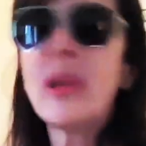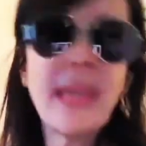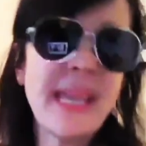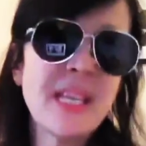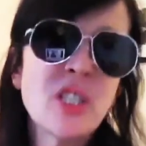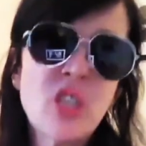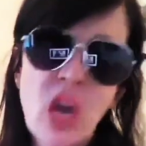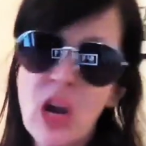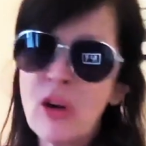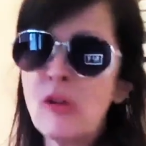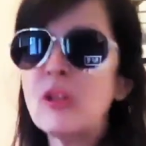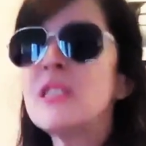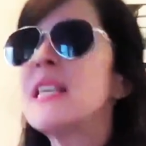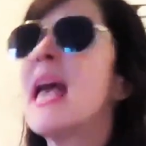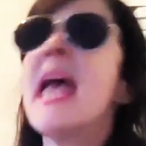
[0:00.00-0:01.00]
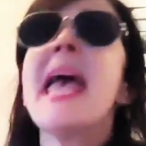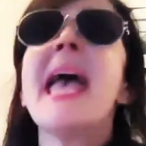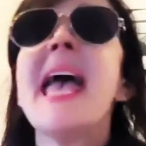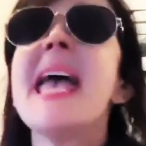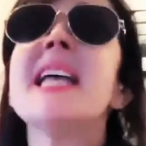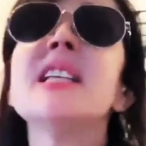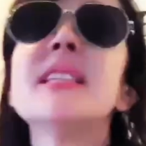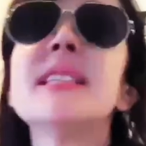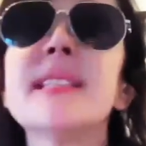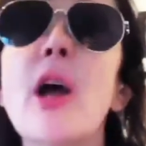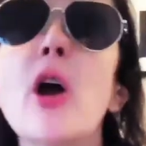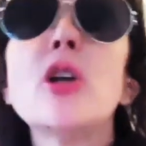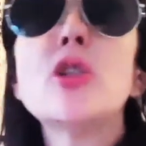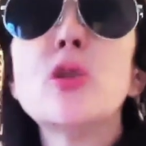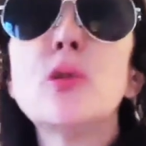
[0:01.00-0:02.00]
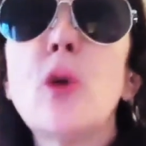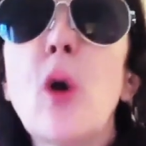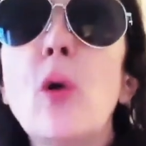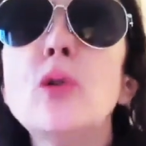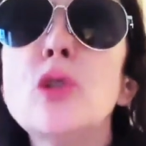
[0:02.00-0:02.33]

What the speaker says: King Charles, and start to go